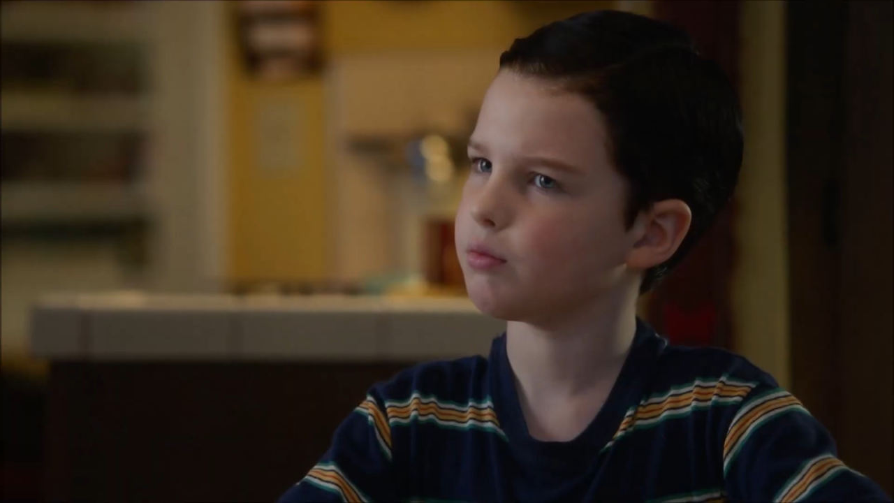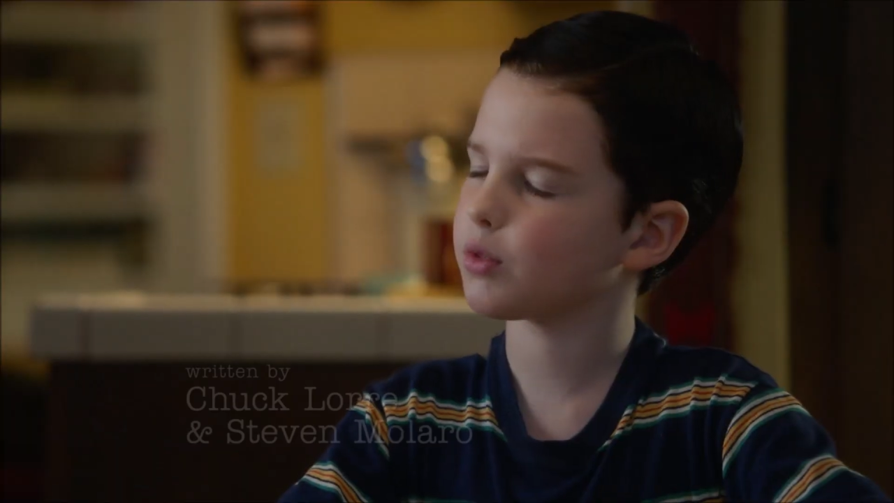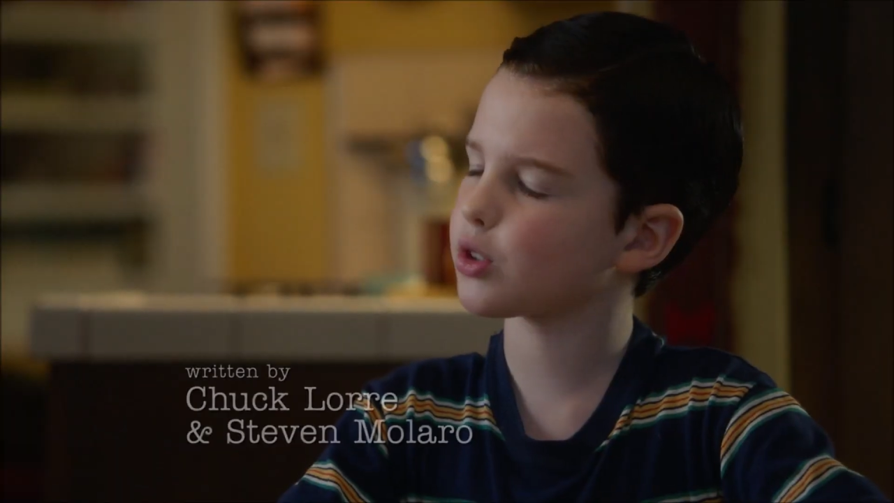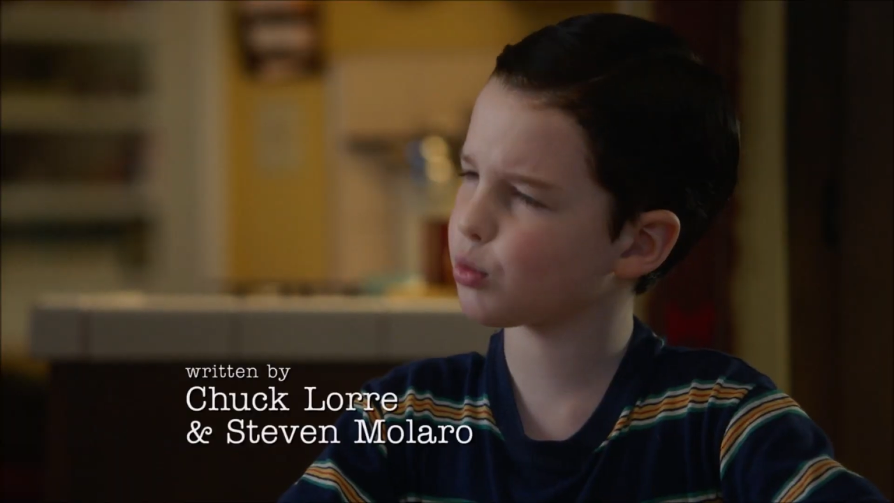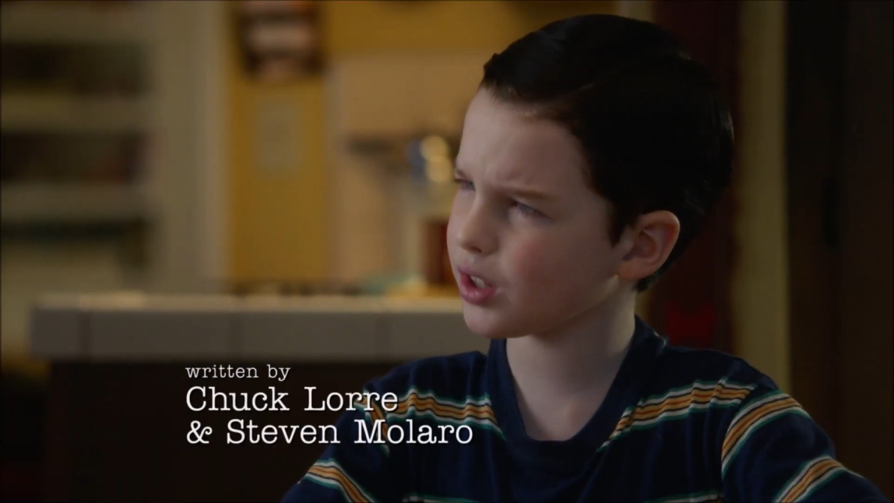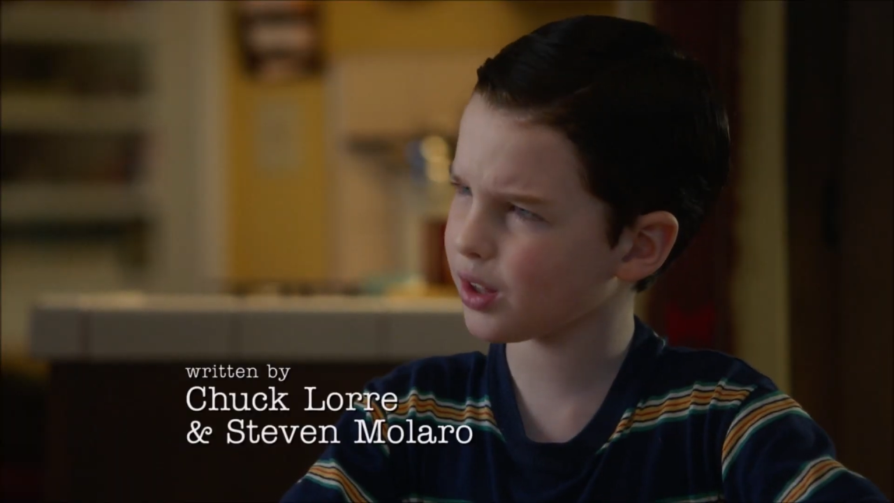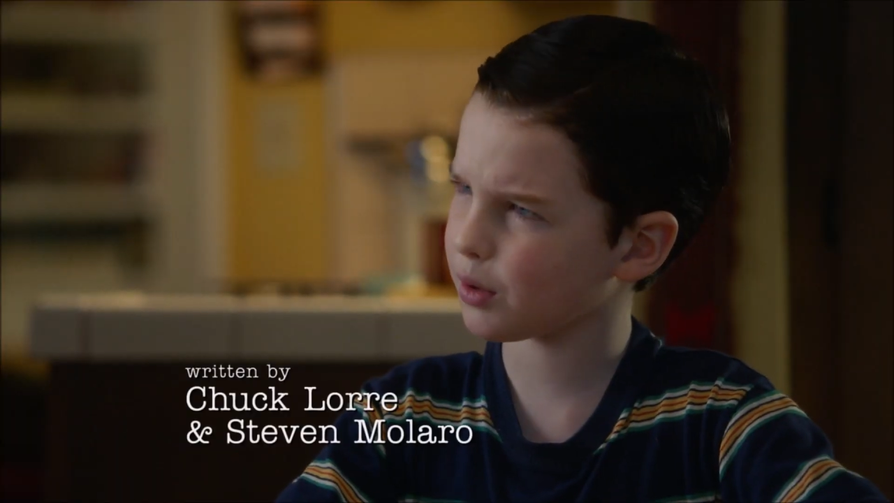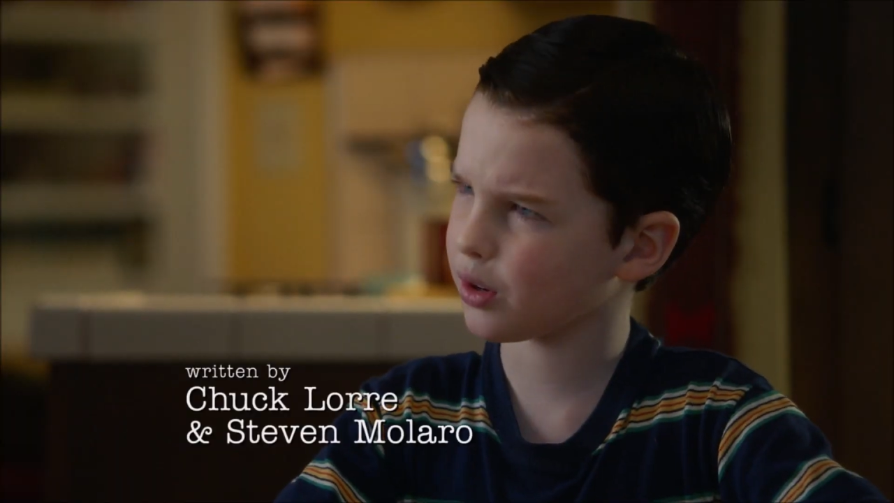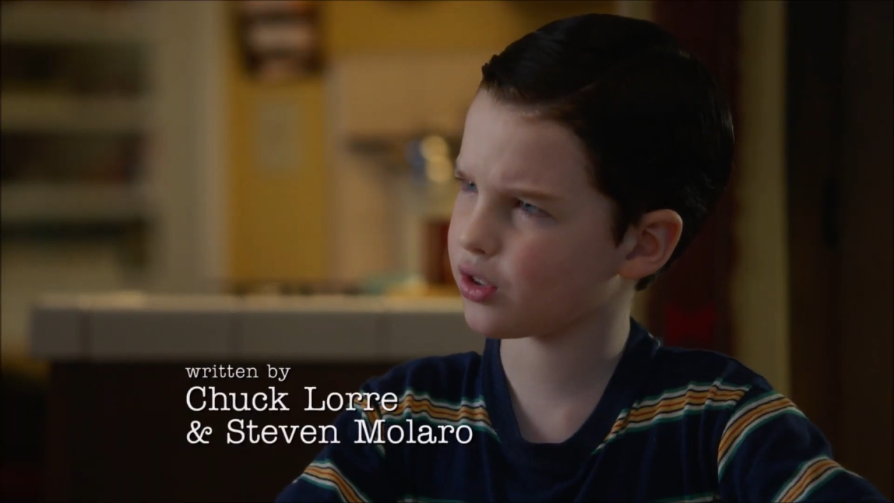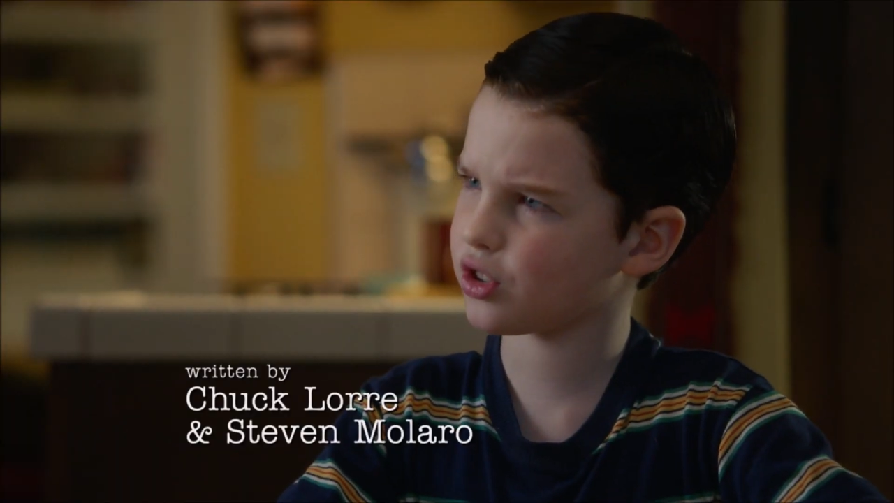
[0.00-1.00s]
What's really
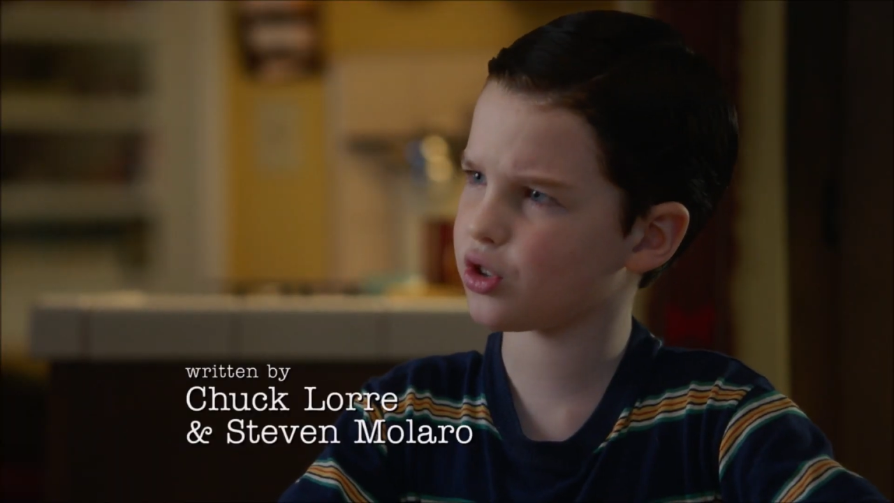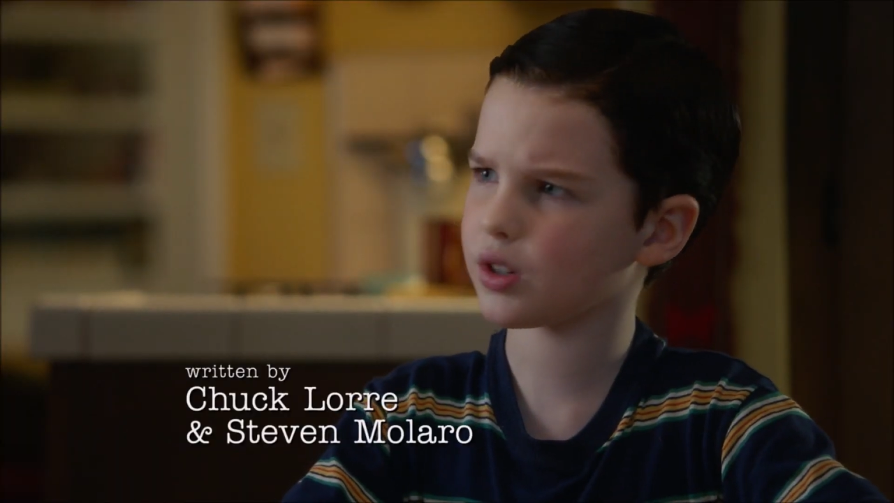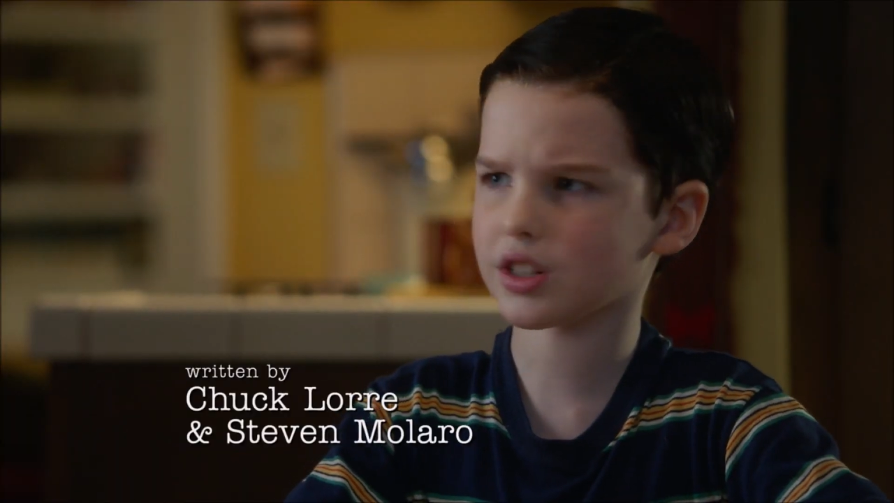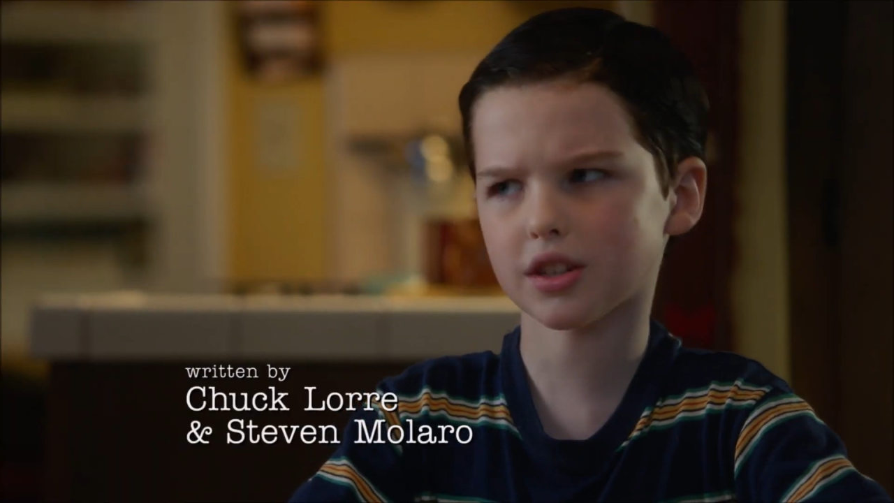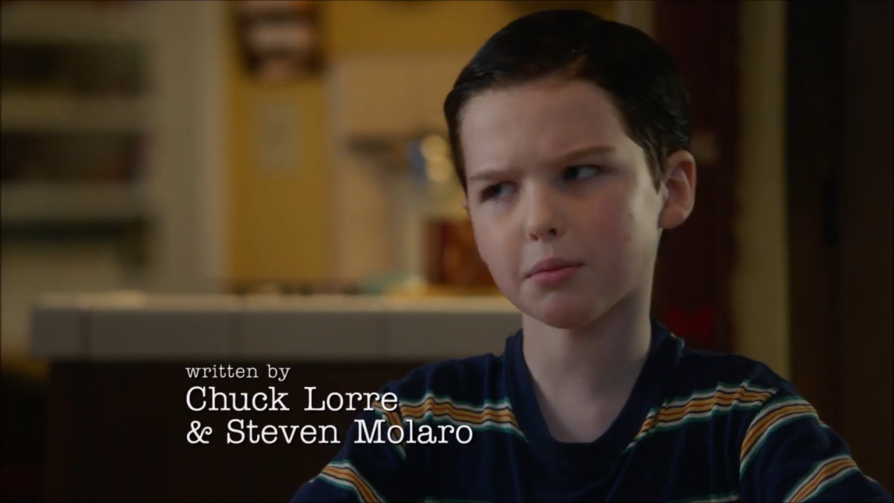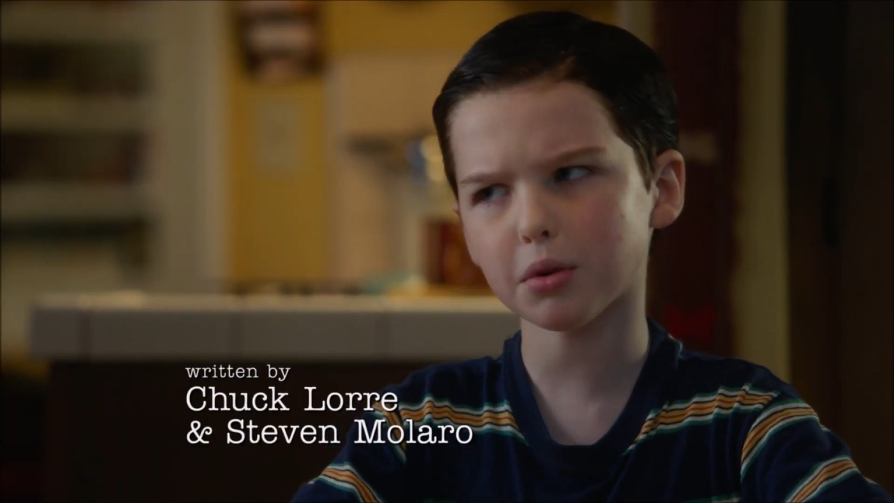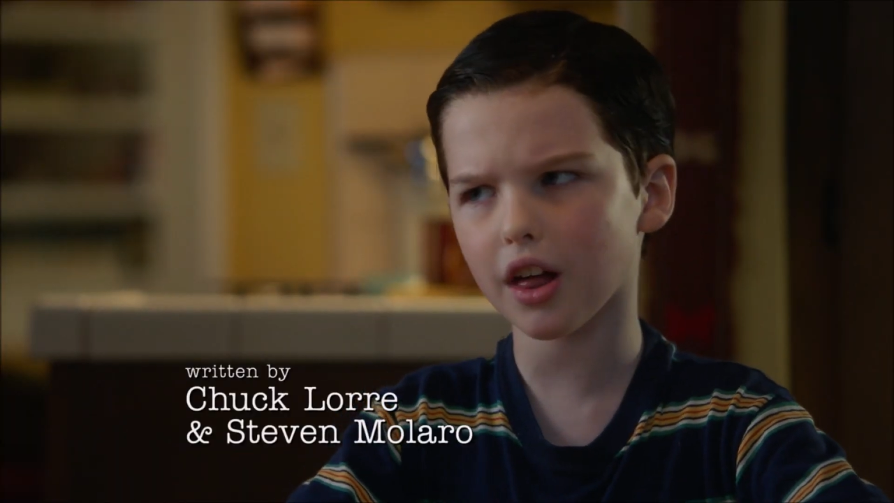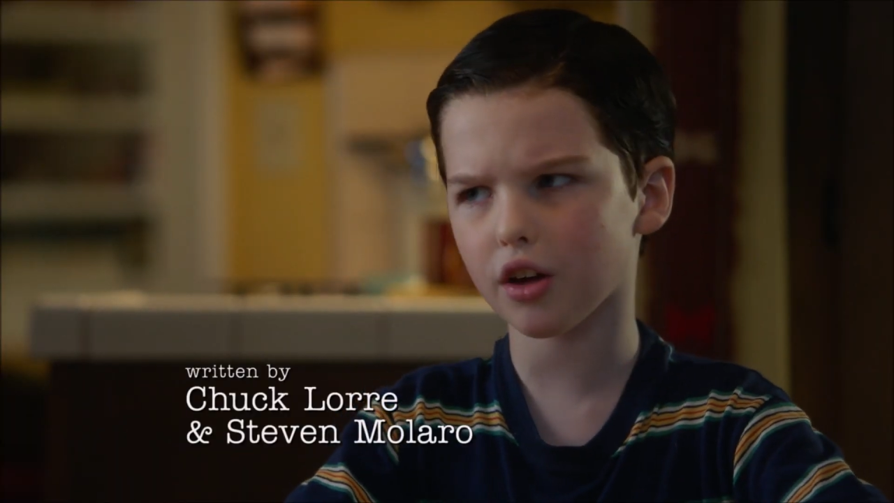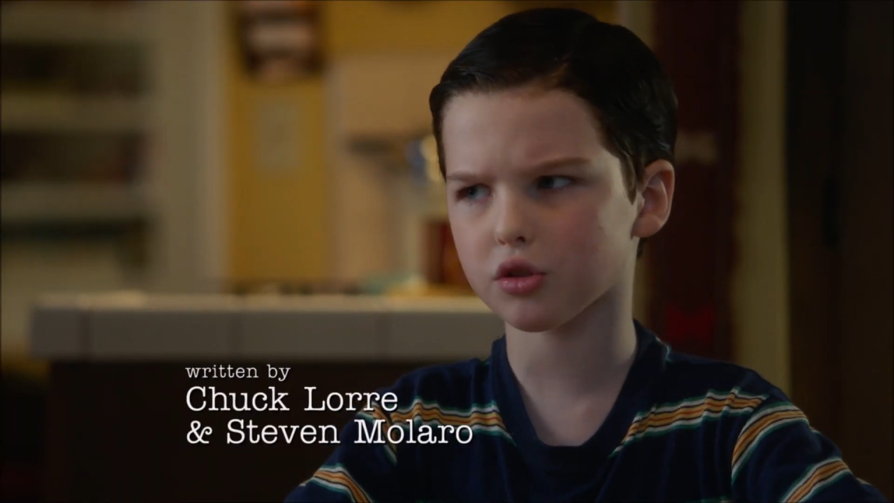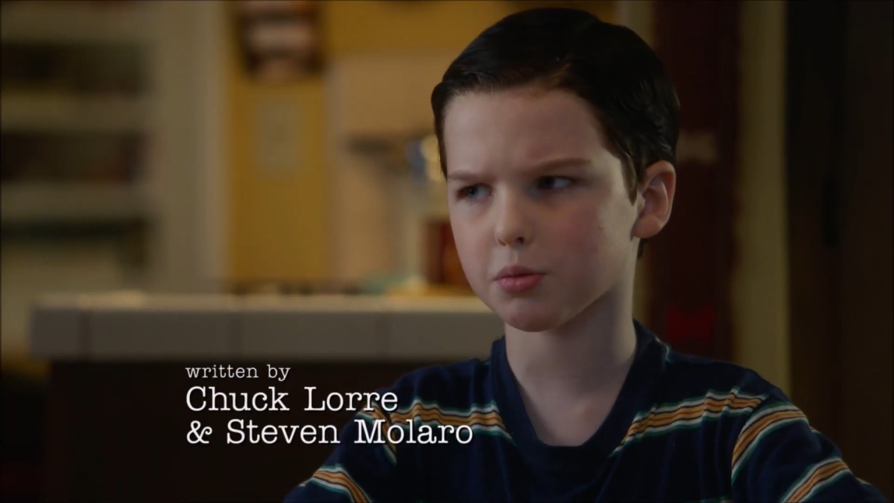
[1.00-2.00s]
weird is doing simple
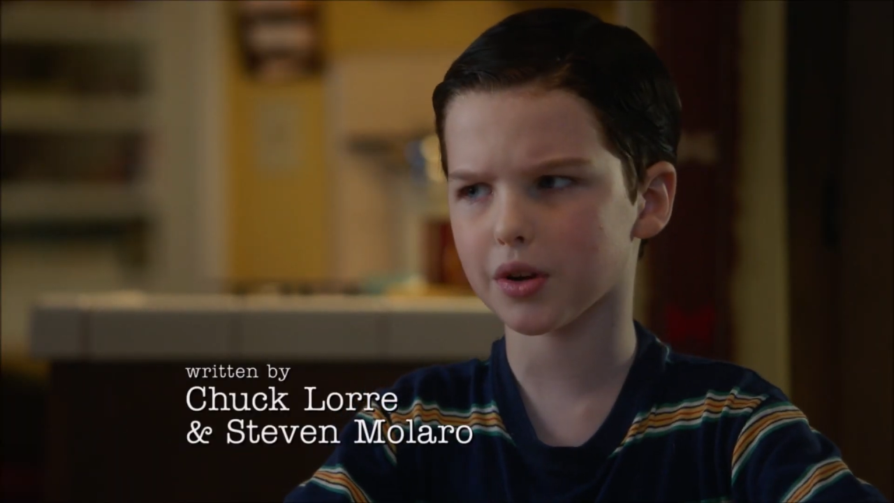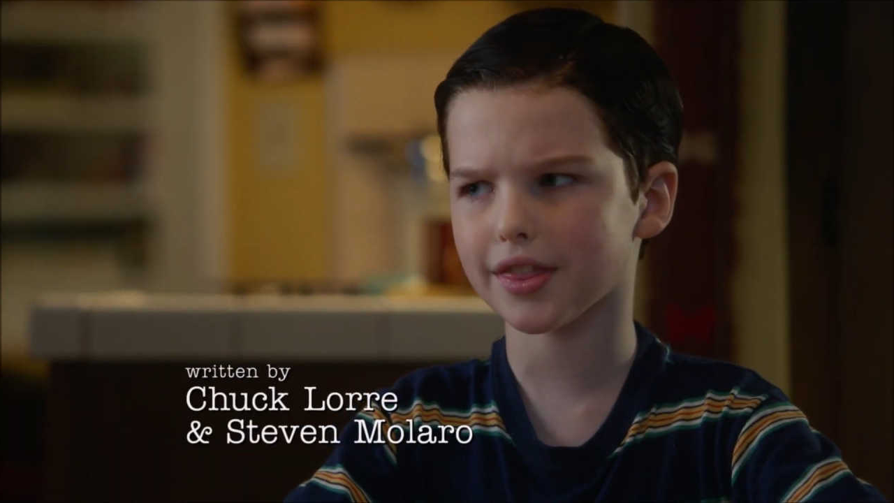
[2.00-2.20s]
algebra